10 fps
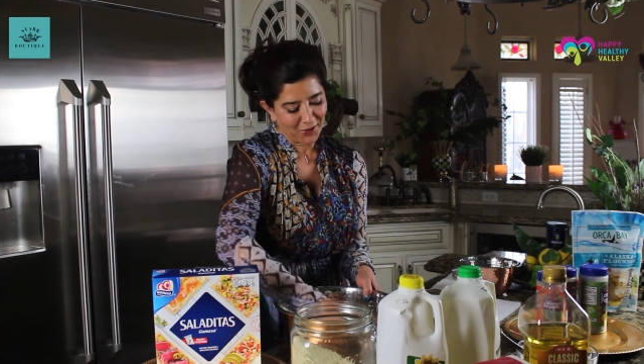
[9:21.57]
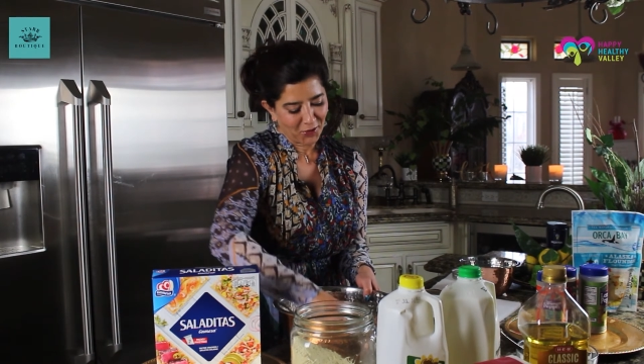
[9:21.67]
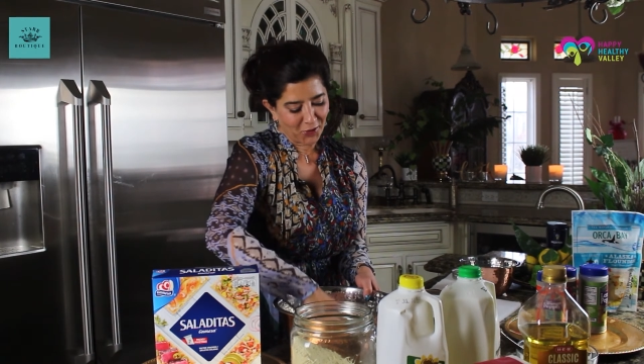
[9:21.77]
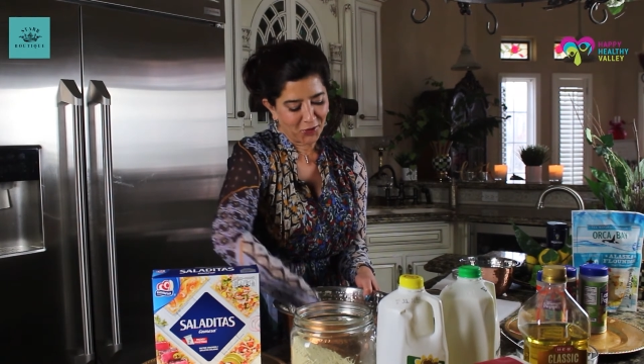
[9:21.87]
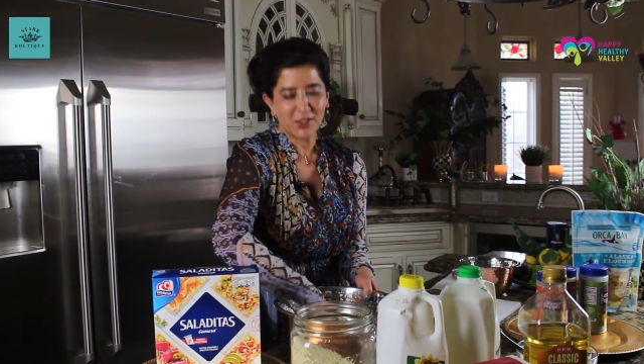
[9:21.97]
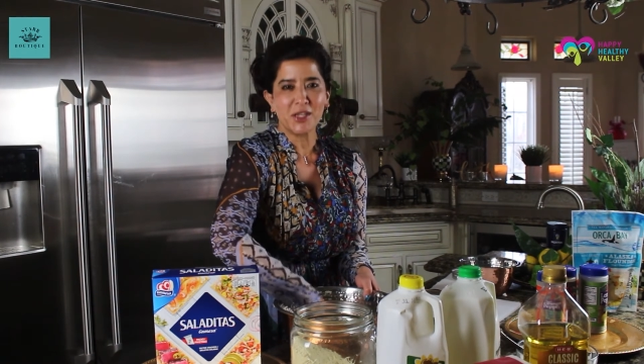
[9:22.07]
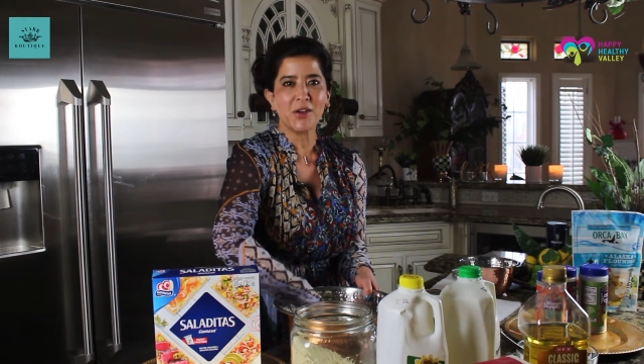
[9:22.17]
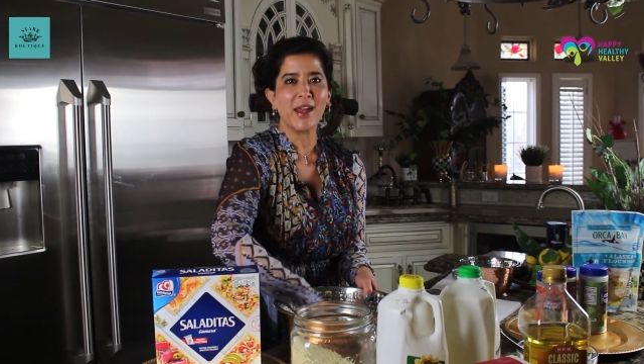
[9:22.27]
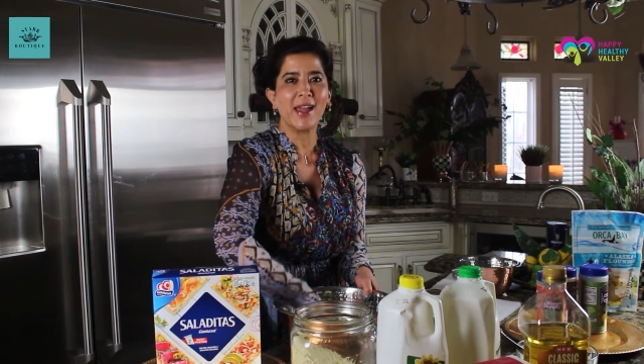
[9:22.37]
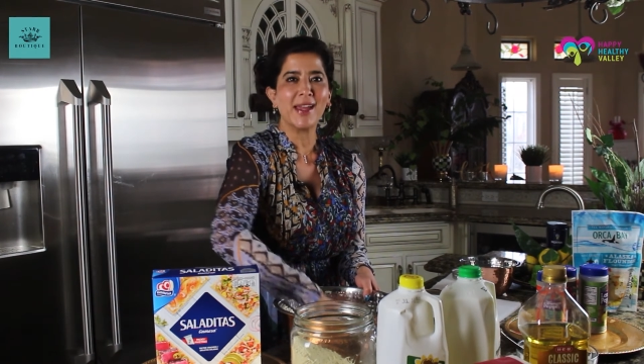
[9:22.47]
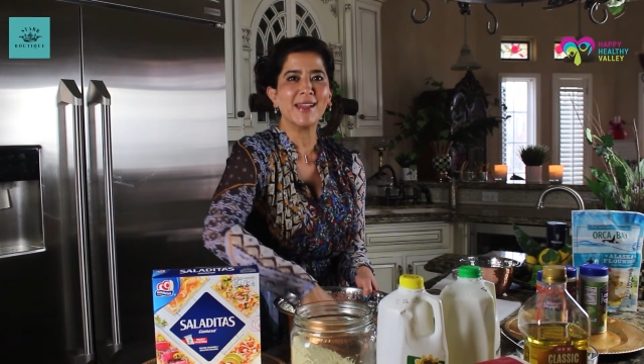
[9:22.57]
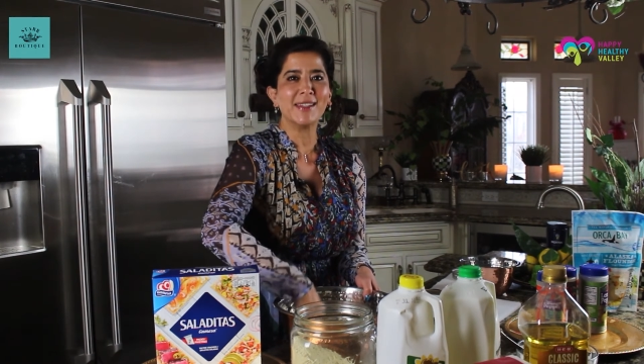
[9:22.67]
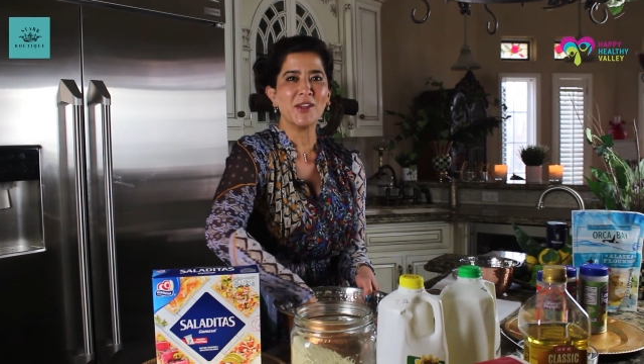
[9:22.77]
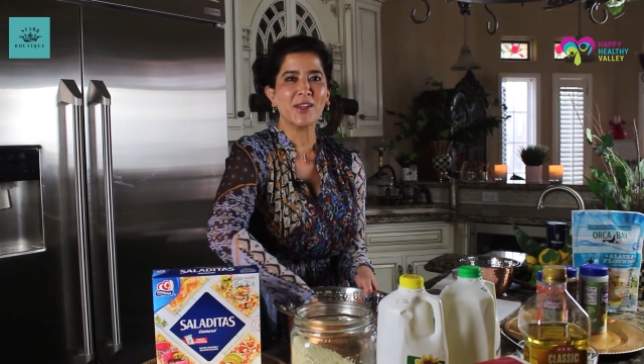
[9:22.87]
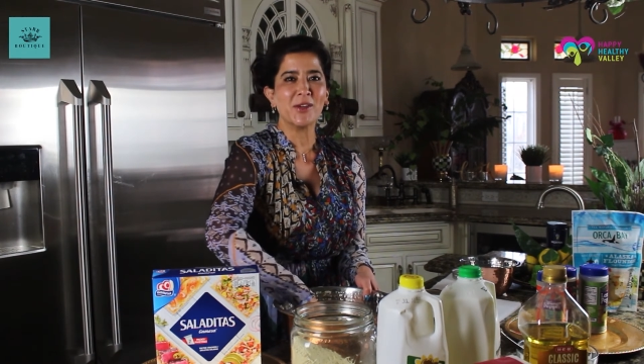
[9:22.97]
you're using your hands
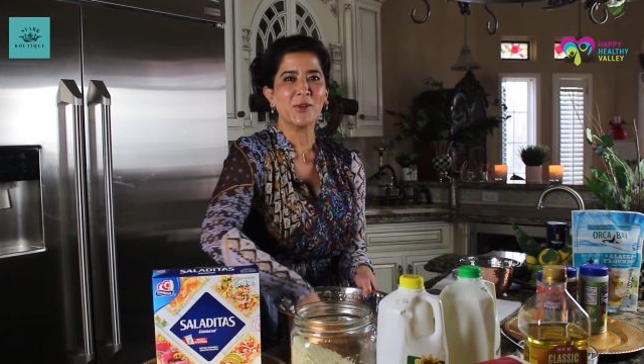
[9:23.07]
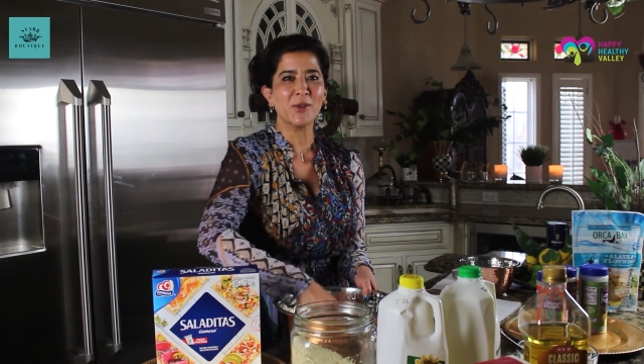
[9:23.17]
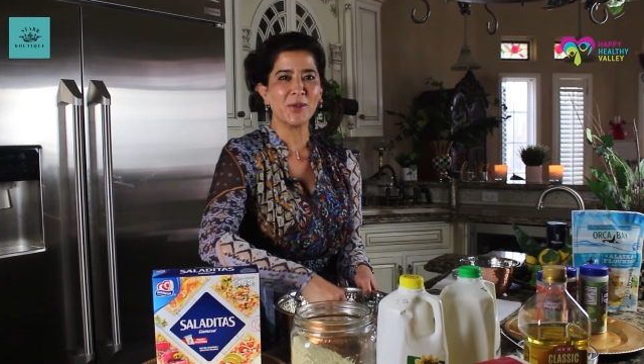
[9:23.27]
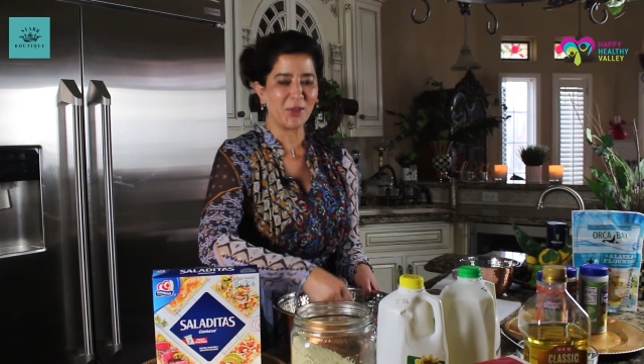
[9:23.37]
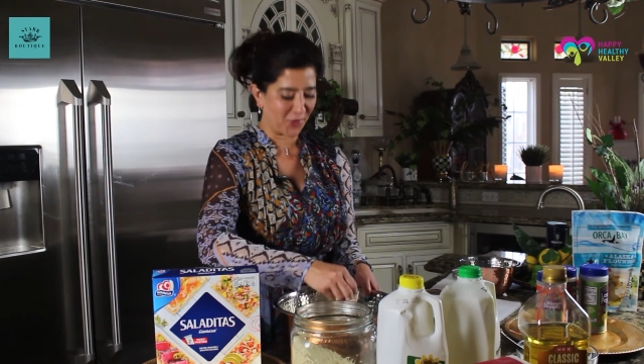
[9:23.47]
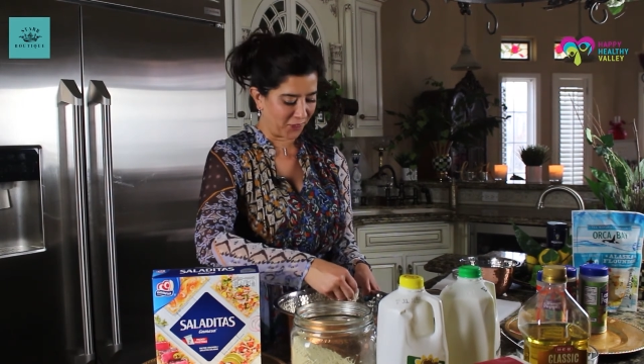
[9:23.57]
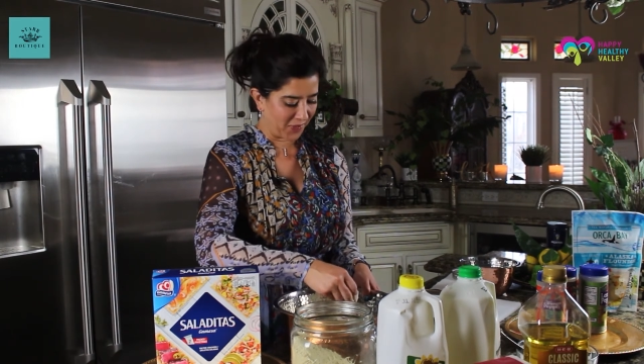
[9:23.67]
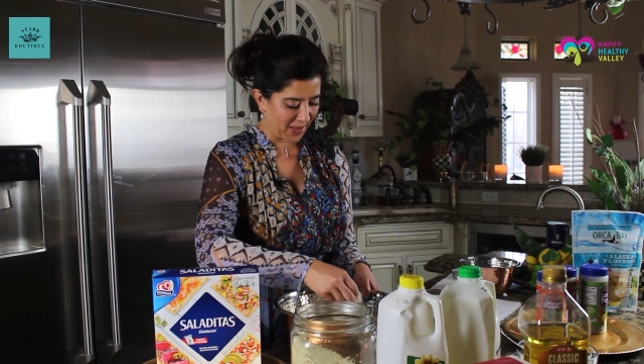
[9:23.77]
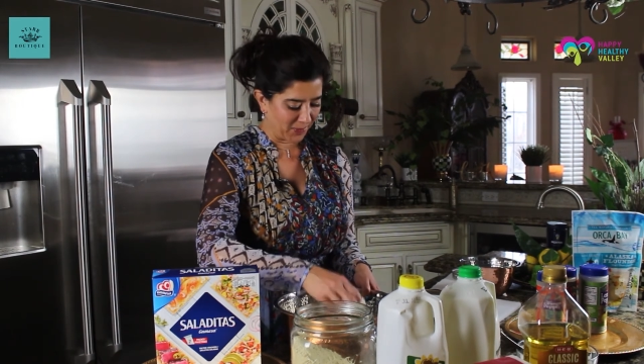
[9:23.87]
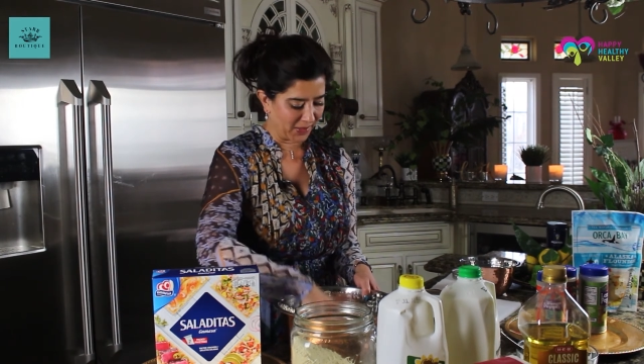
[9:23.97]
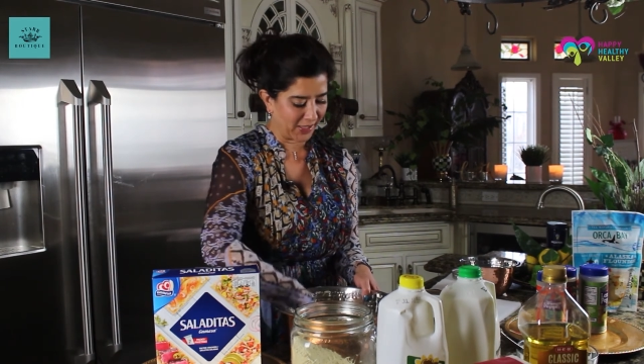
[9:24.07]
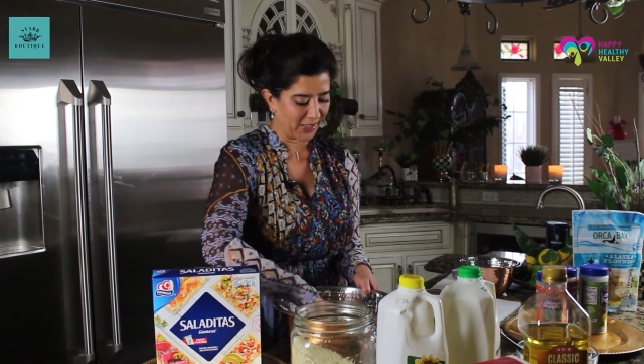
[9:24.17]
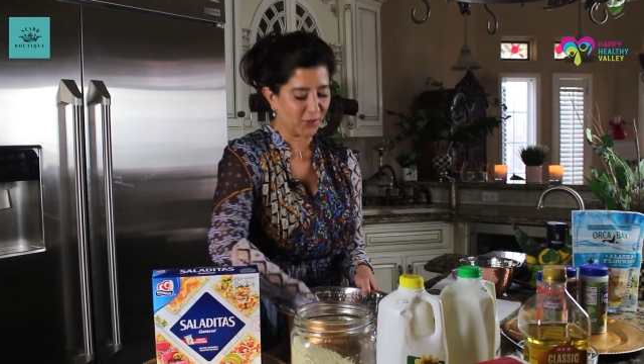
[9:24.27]
and you can do it with your family,